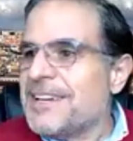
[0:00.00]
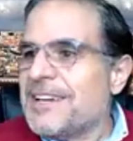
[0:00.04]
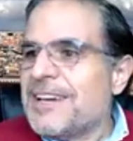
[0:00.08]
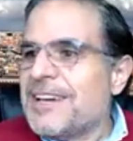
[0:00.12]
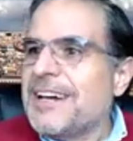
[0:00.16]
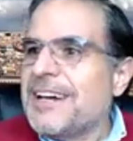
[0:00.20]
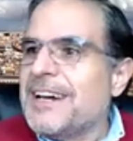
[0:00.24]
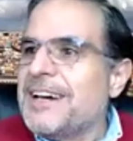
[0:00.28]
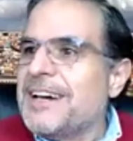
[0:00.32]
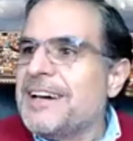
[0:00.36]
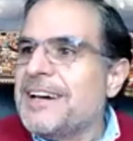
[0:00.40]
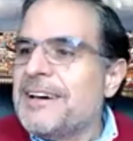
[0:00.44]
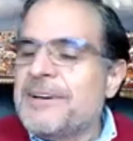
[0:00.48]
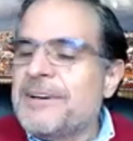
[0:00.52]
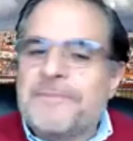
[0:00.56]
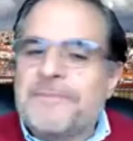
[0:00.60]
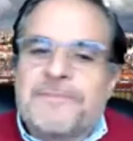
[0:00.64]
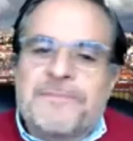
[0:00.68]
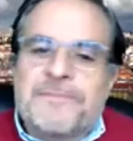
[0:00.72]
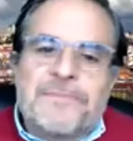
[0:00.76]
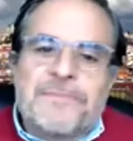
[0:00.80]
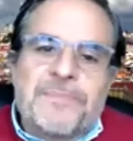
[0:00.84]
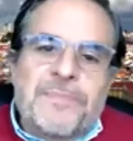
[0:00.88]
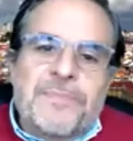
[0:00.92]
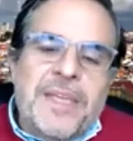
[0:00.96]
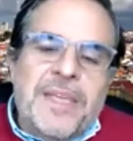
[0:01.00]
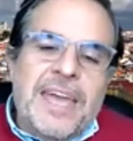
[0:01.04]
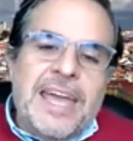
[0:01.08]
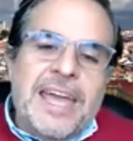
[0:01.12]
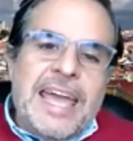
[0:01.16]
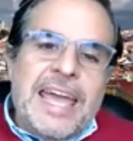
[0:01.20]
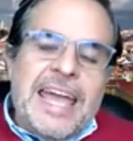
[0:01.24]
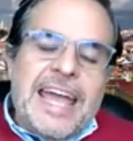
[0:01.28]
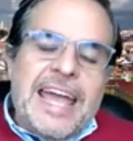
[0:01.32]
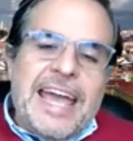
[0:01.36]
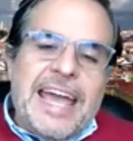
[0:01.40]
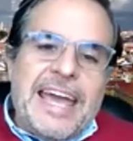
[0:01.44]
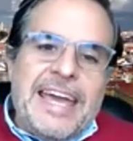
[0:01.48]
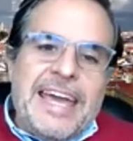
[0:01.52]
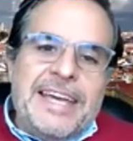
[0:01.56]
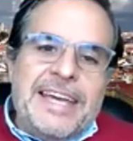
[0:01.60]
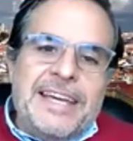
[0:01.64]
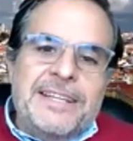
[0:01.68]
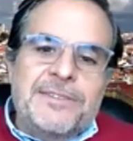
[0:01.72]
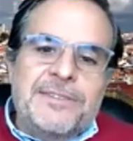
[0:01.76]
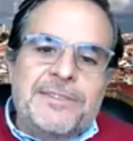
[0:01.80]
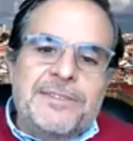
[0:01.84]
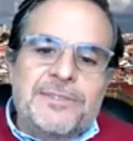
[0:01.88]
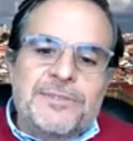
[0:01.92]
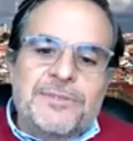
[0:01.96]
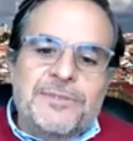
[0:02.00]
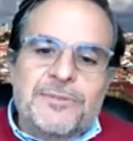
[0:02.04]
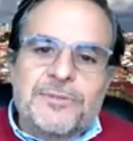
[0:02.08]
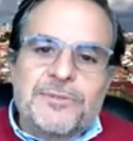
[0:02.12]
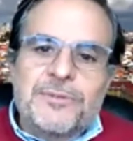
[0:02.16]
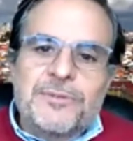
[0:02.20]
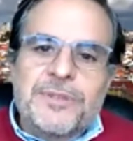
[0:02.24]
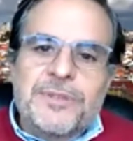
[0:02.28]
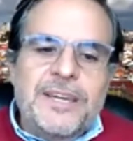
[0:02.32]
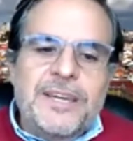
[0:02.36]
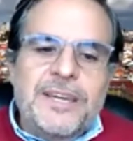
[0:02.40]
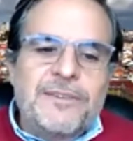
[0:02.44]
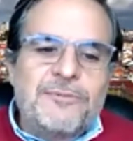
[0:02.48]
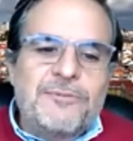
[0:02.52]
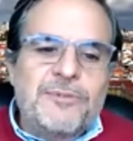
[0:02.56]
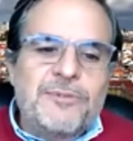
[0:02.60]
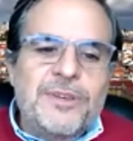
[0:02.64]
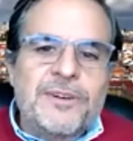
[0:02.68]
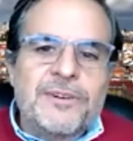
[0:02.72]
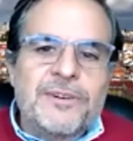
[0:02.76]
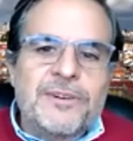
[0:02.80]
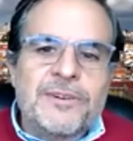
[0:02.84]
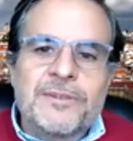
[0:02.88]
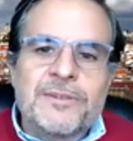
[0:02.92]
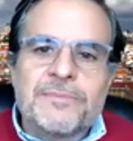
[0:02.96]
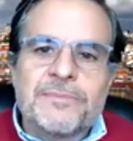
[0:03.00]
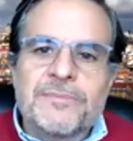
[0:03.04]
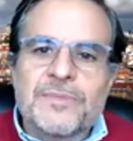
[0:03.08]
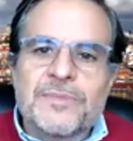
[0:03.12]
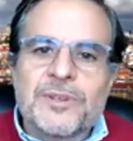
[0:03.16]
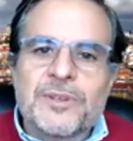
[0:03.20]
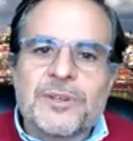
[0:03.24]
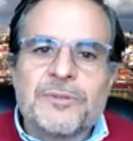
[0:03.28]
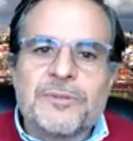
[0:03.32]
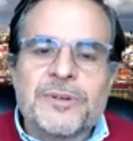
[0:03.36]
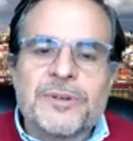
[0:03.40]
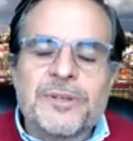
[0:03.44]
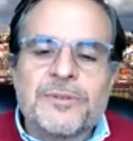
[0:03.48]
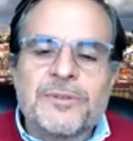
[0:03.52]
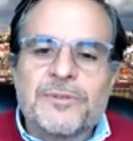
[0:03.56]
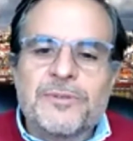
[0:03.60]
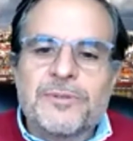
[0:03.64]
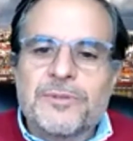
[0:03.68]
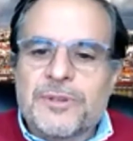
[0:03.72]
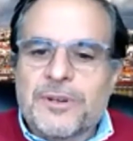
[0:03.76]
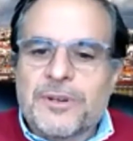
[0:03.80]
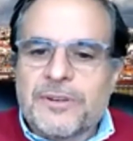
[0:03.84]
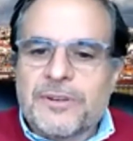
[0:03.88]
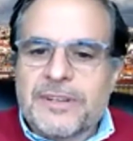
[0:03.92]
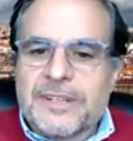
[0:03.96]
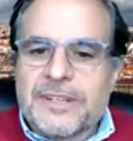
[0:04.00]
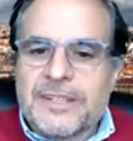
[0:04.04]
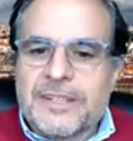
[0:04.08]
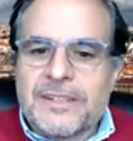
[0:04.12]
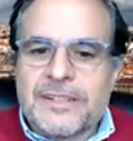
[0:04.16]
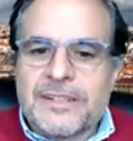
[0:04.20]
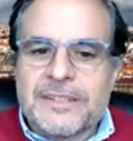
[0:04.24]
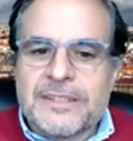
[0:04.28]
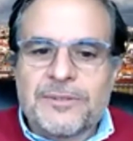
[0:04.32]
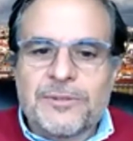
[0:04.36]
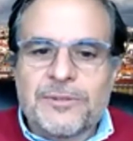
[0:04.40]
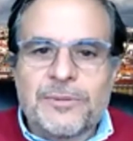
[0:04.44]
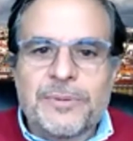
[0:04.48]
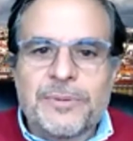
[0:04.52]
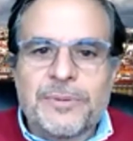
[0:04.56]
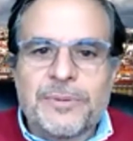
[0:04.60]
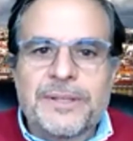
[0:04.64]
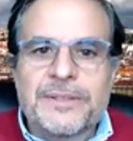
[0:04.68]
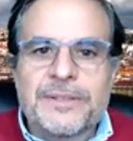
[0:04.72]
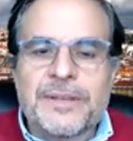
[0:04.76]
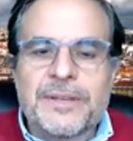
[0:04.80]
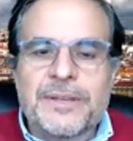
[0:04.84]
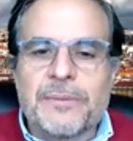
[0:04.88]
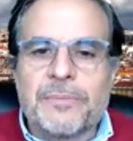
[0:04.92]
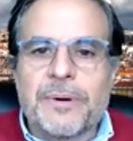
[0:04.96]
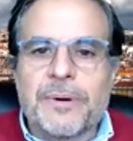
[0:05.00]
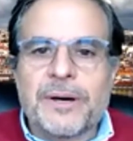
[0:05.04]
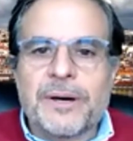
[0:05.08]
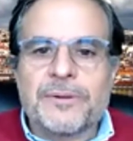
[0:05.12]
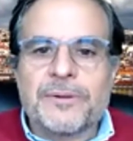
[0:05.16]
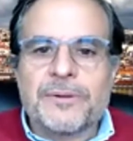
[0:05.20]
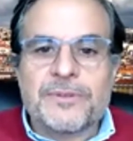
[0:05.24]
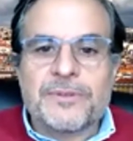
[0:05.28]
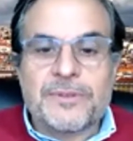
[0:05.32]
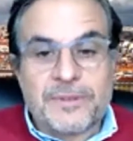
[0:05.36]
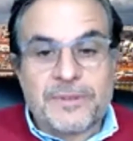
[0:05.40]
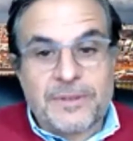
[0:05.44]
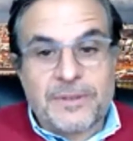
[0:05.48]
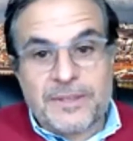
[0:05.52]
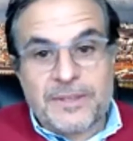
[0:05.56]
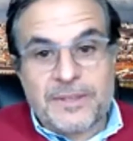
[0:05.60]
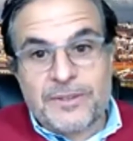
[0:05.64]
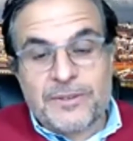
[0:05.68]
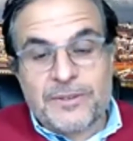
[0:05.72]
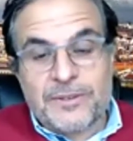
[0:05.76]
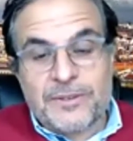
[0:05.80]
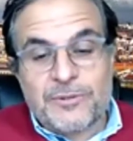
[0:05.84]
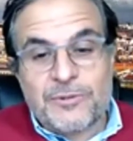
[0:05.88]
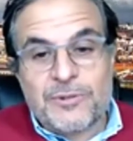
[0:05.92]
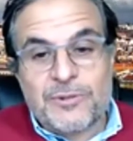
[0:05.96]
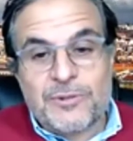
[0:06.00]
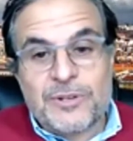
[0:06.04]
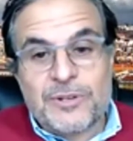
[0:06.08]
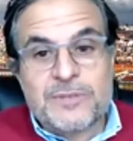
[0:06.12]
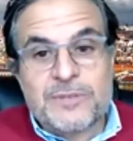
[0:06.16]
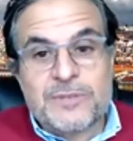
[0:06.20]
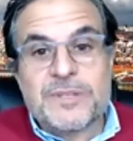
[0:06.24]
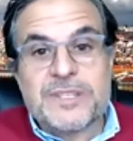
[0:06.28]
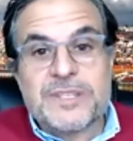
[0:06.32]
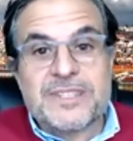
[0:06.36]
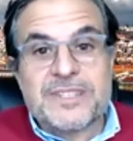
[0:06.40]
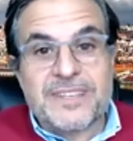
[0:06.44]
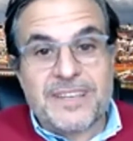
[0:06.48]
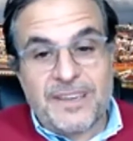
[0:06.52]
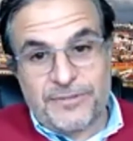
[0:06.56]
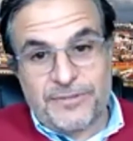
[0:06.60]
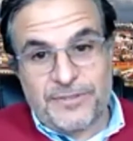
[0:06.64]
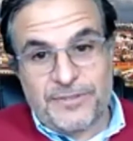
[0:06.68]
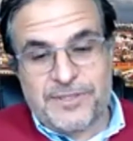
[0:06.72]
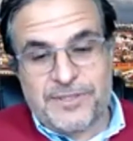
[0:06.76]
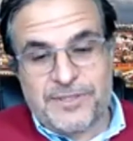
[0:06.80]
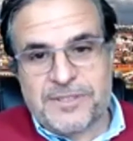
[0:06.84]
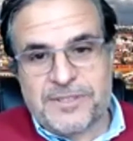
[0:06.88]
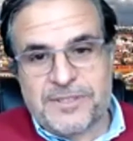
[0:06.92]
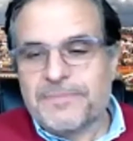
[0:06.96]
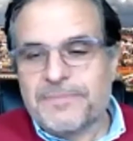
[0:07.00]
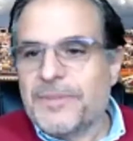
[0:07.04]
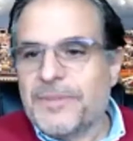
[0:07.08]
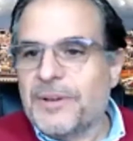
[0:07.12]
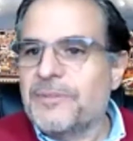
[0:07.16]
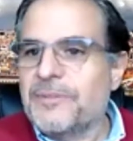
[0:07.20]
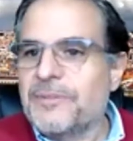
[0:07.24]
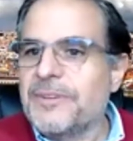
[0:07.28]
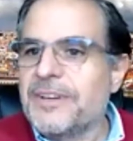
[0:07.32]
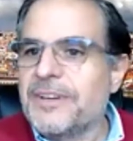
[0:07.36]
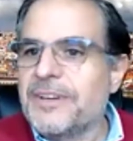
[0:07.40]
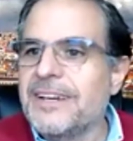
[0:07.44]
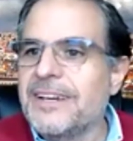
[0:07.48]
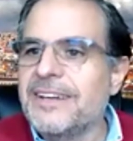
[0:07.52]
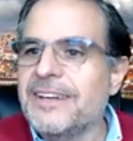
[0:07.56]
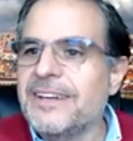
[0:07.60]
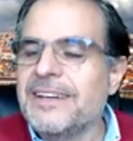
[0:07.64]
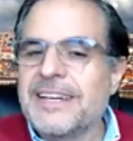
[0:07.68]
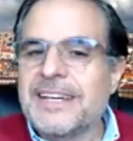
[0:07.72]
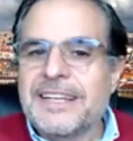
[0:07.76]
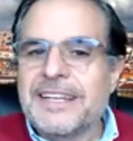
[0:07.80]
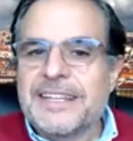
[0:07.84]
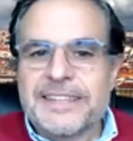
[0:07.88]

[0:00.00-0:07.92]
And today we are going to talk a little bit about Christmas gifts, okay?